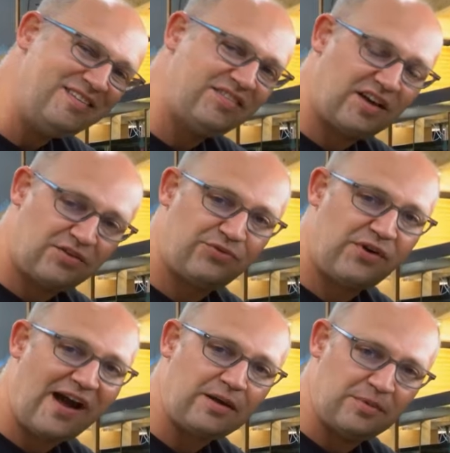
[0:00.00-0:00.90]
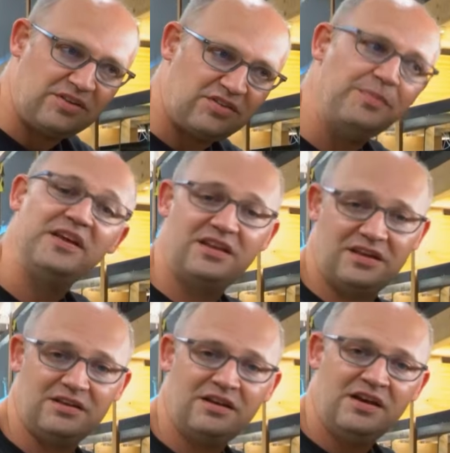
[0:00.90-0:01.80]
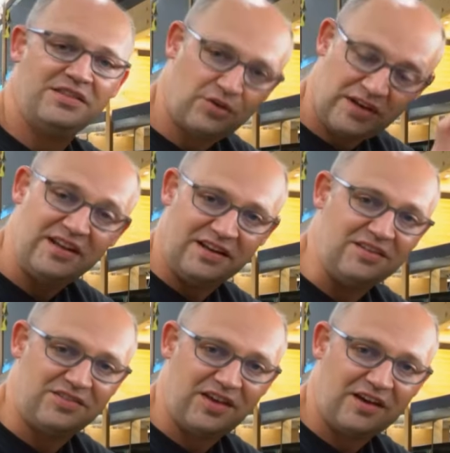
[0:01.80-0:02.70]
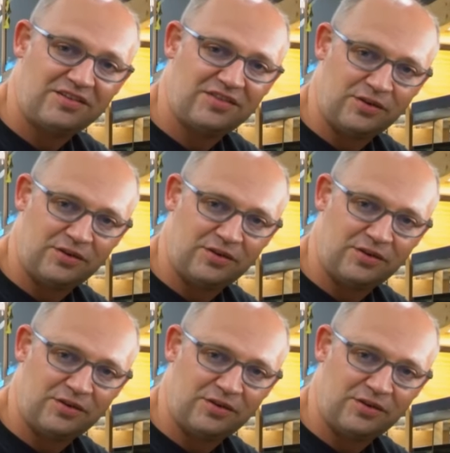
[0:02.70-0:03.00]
insect fragments, meaning they're eating insects.